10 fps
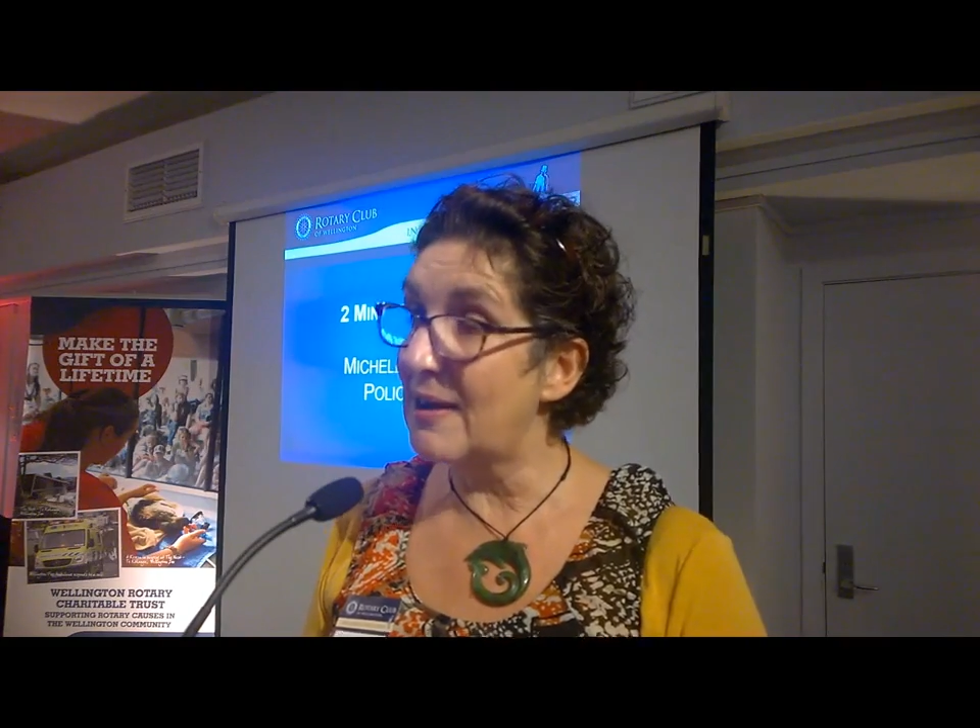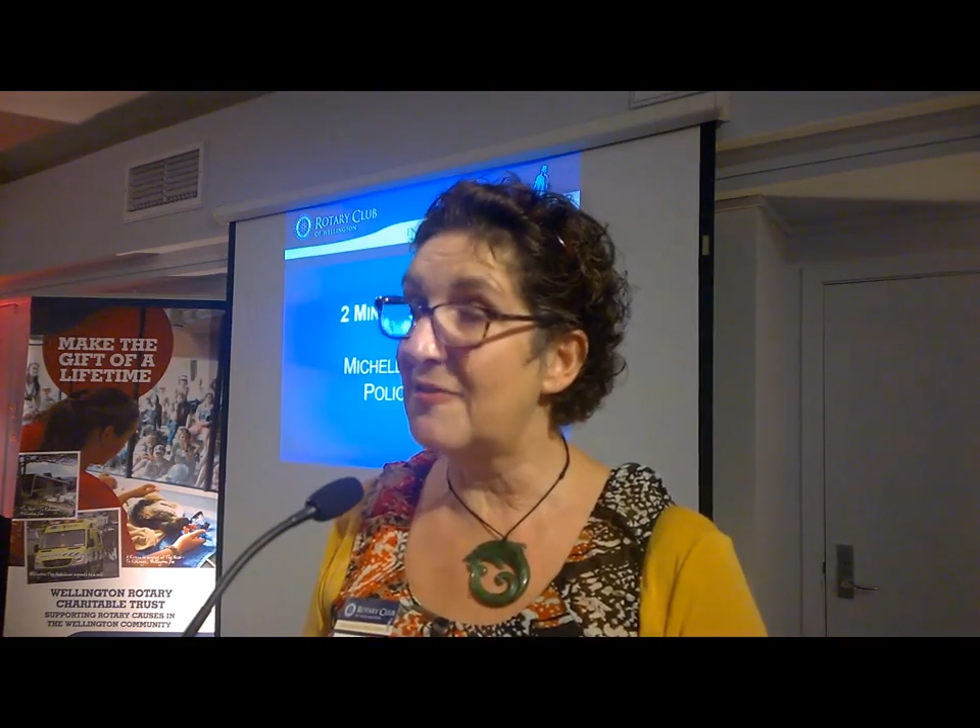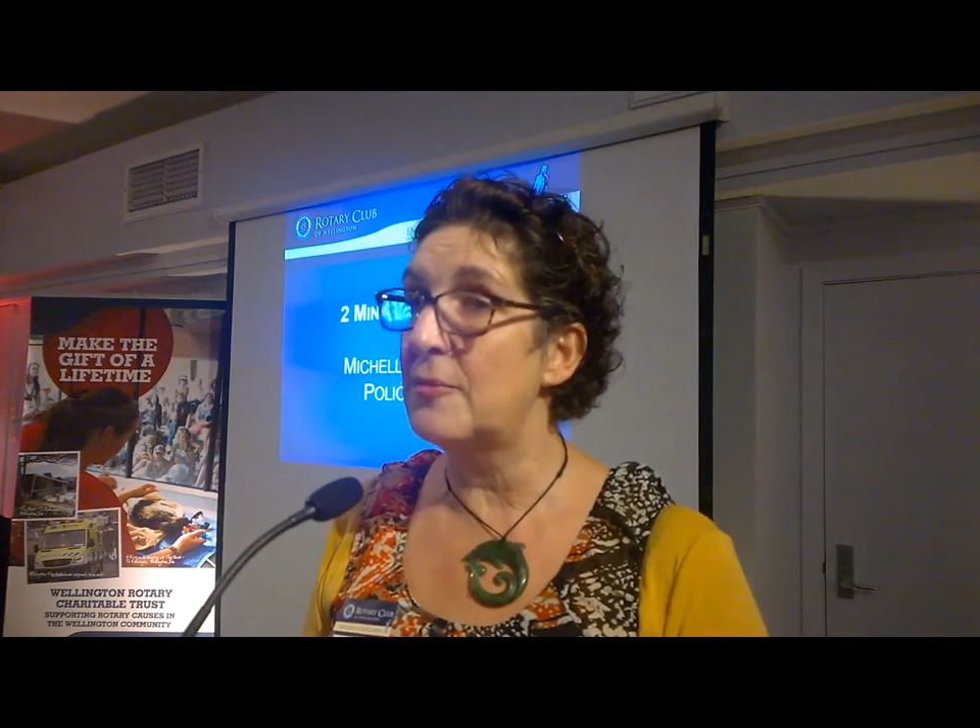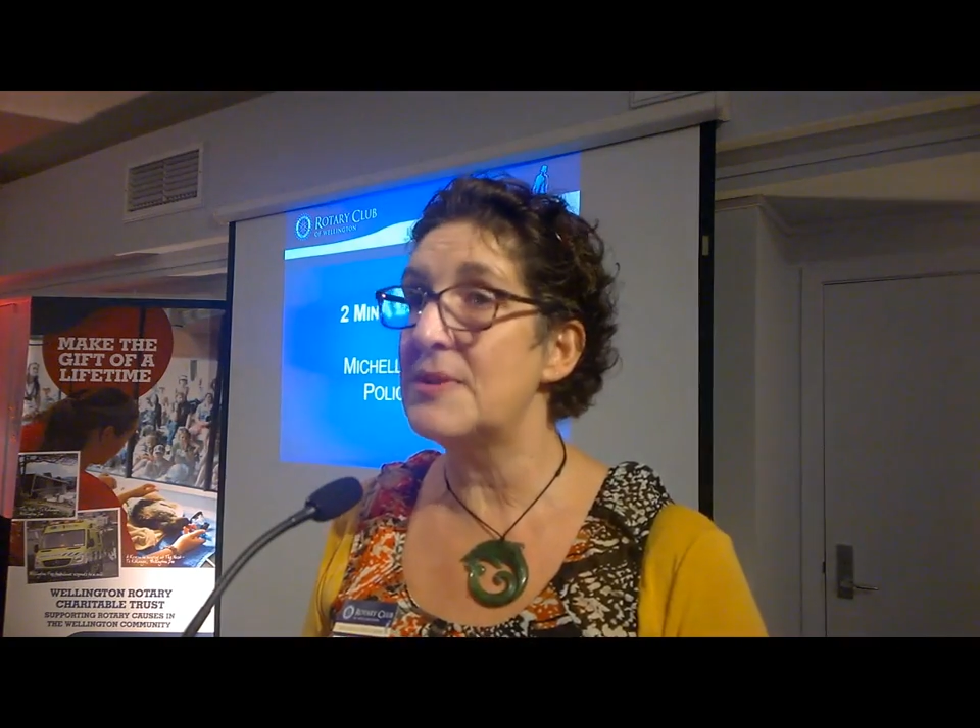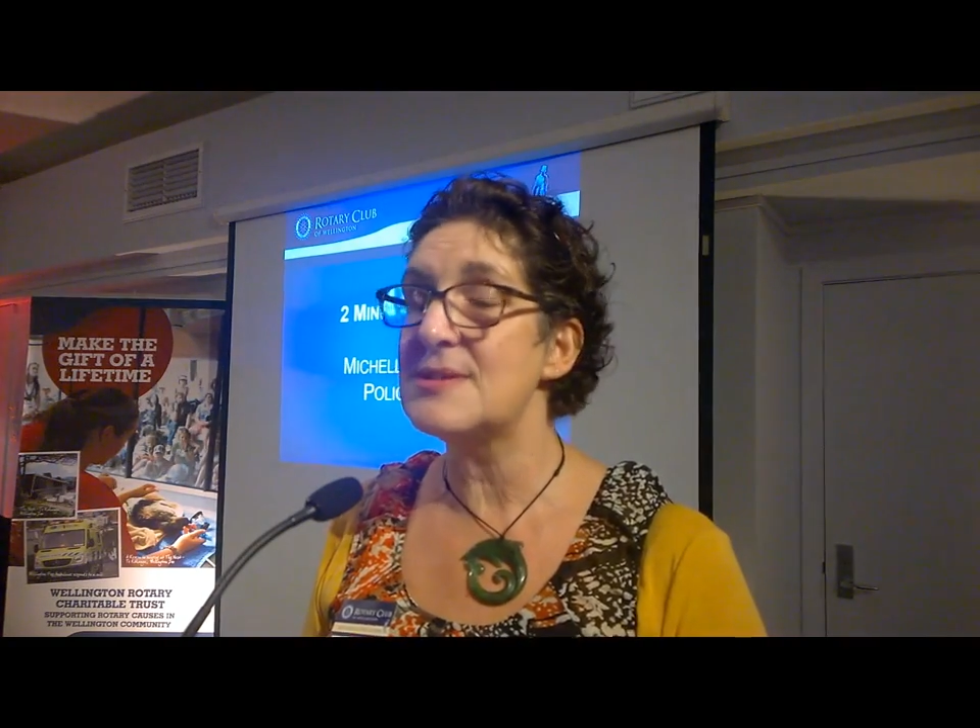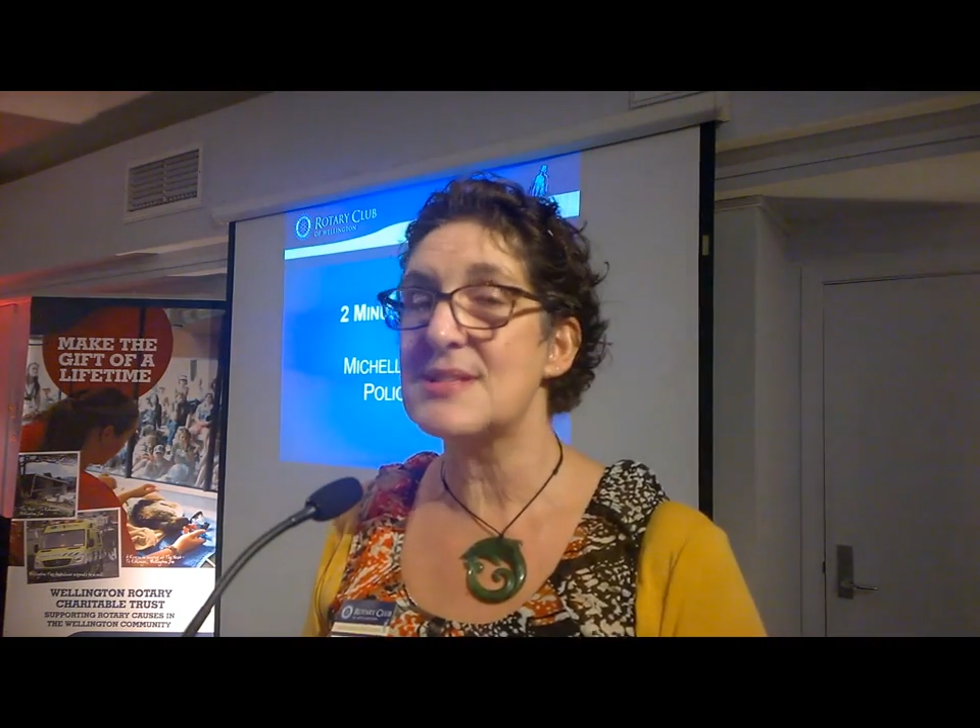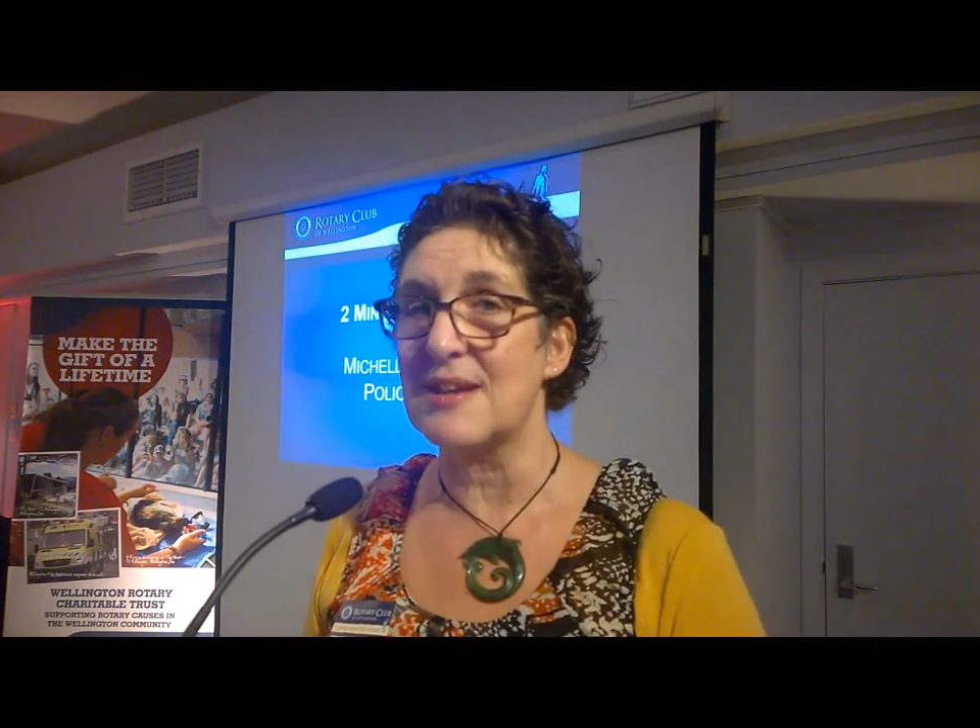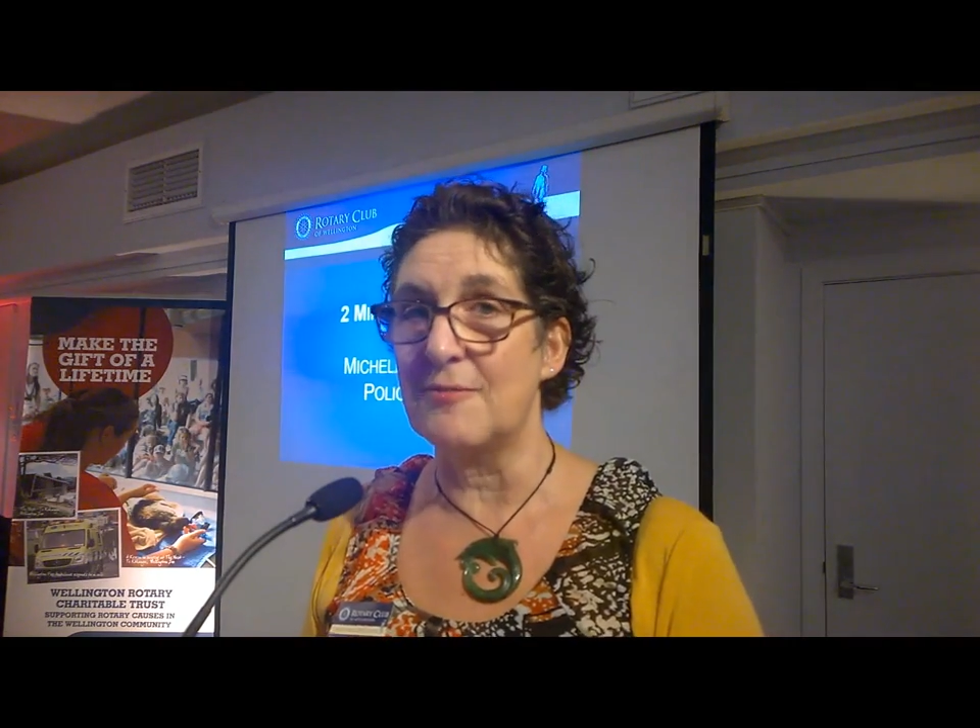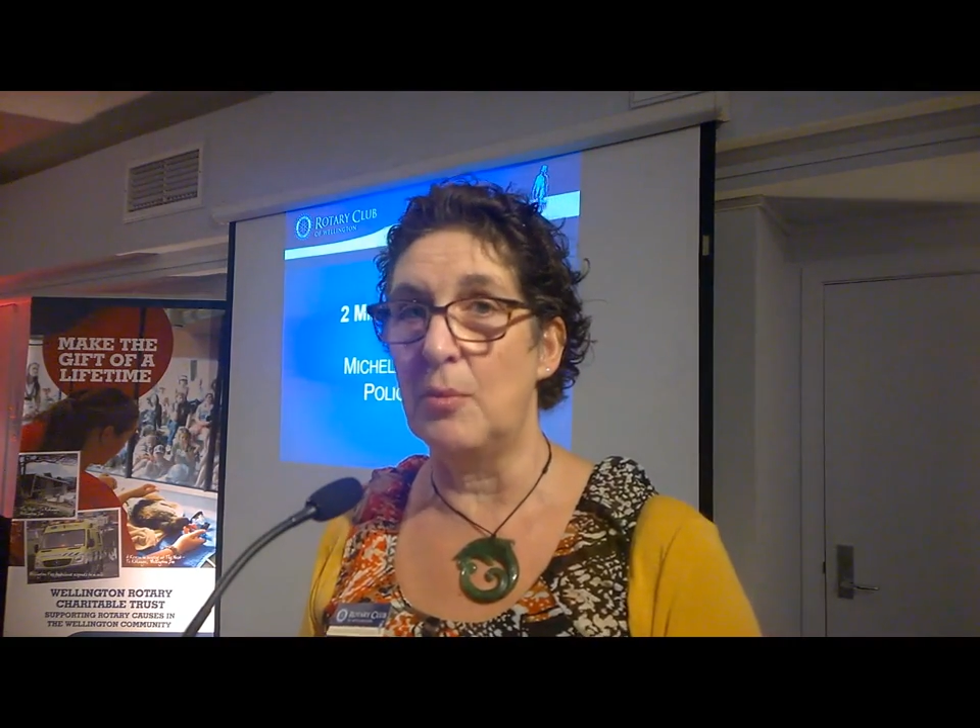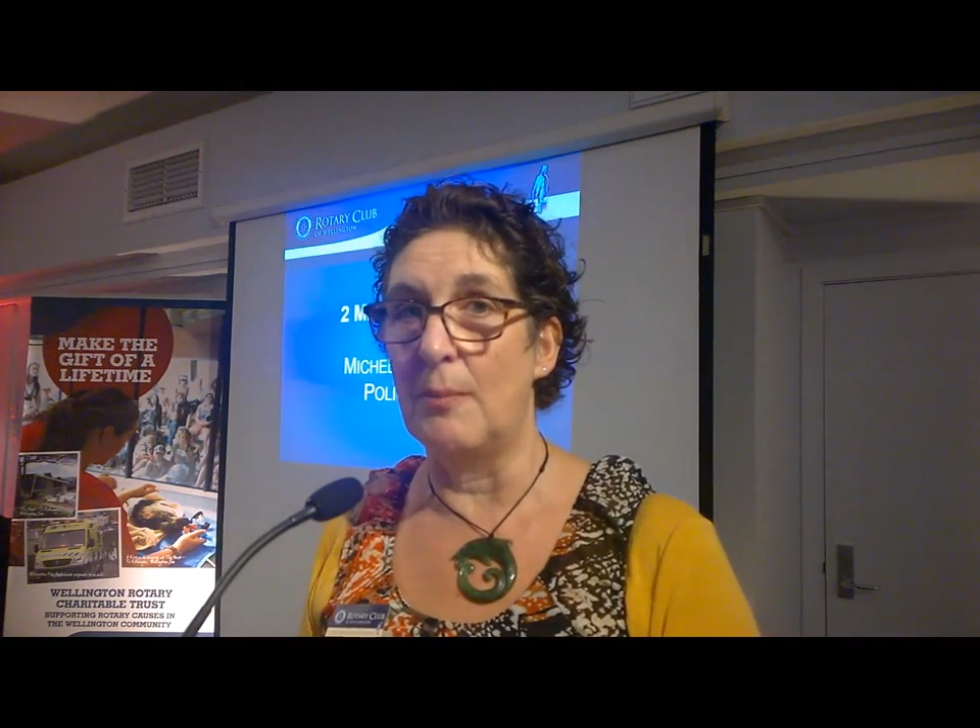government to
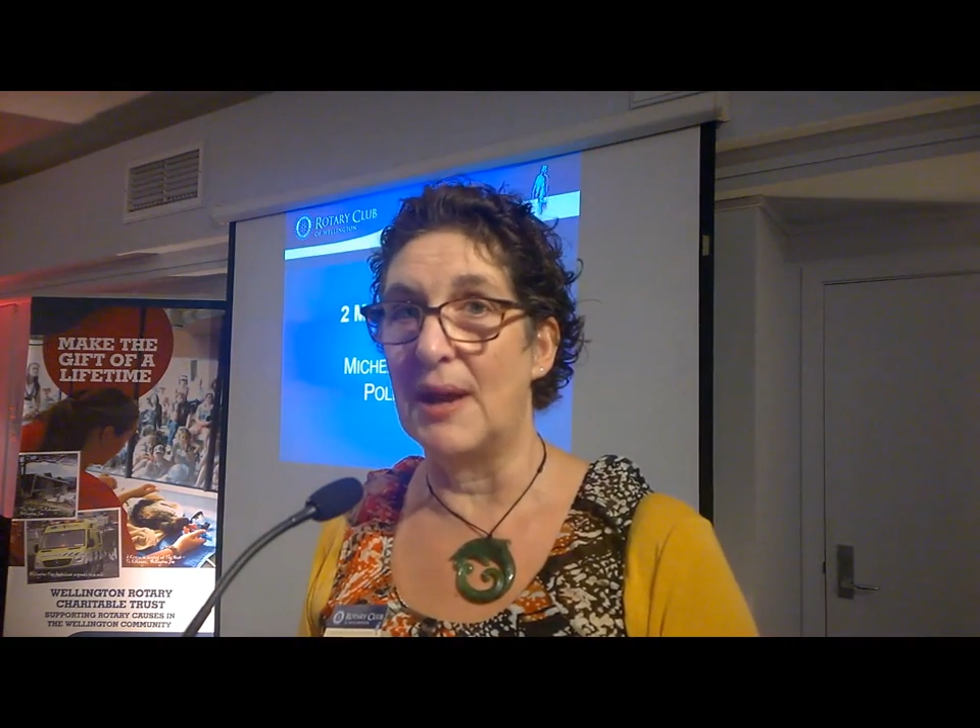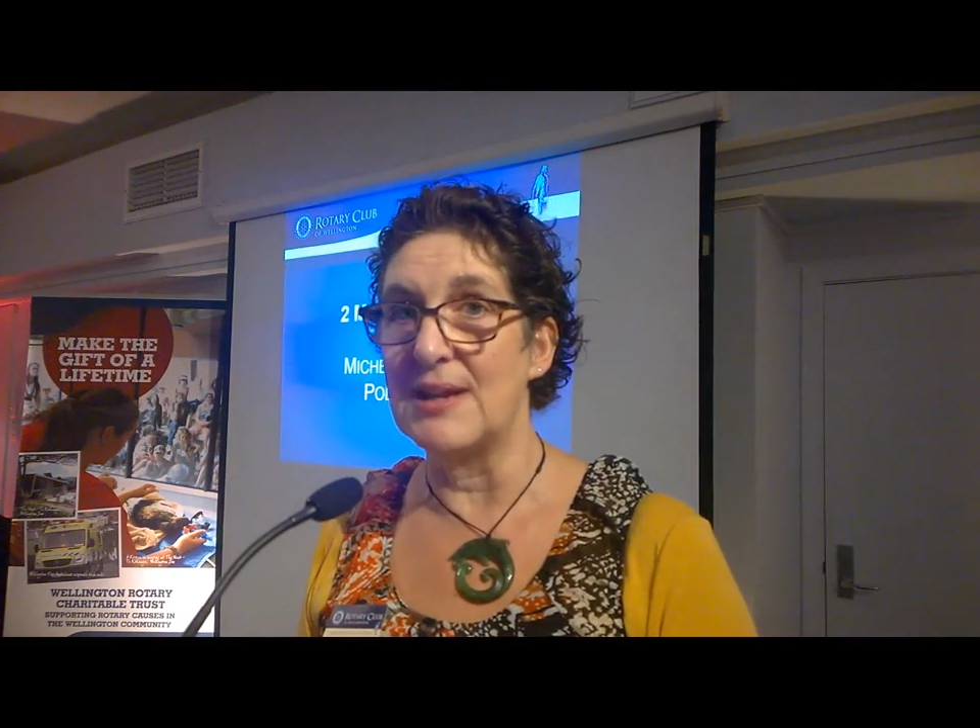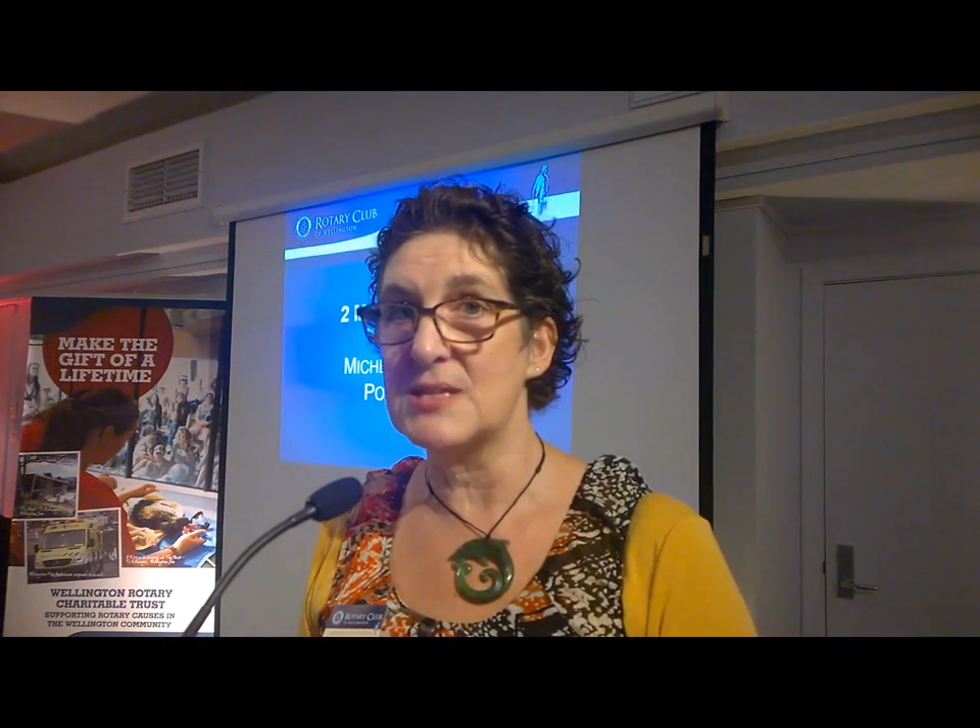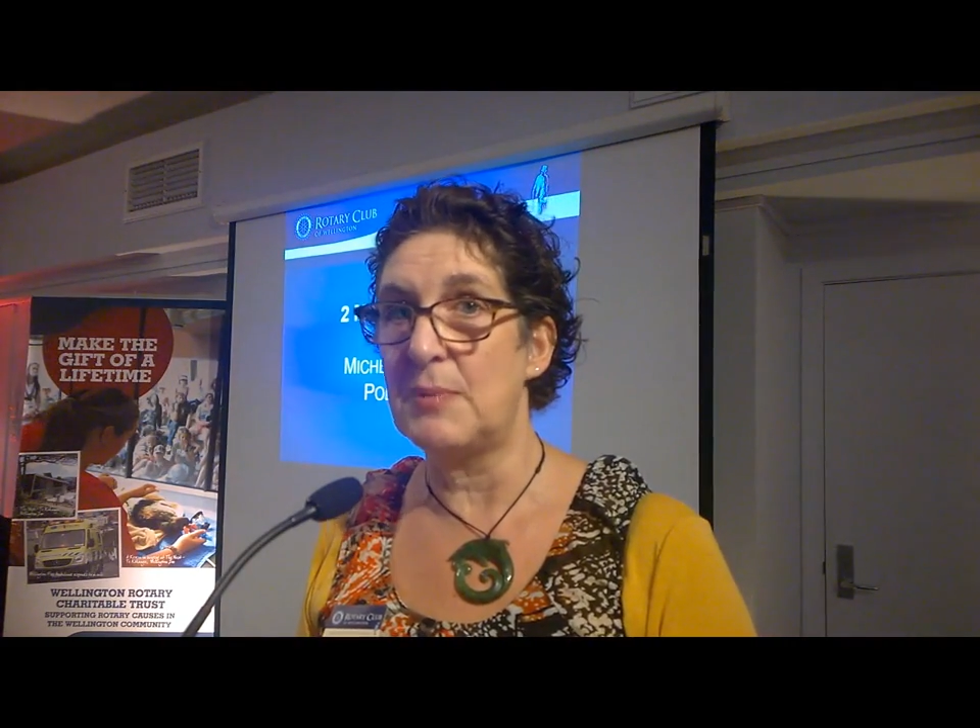give more money to